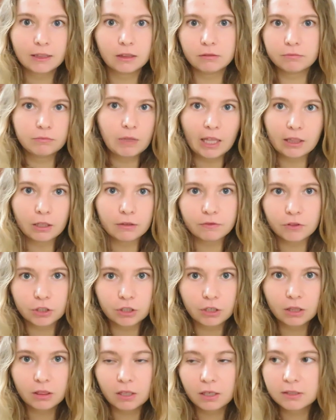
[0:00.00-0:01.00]
I love
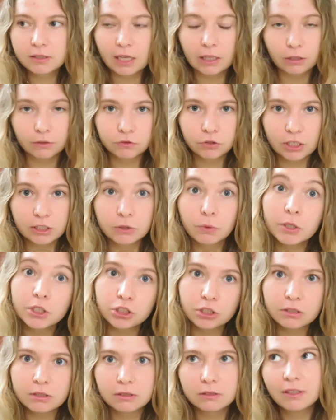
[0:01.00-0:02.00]
learning things. I love to ask
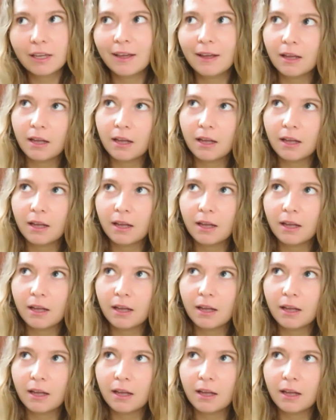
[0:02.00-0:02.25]
questions.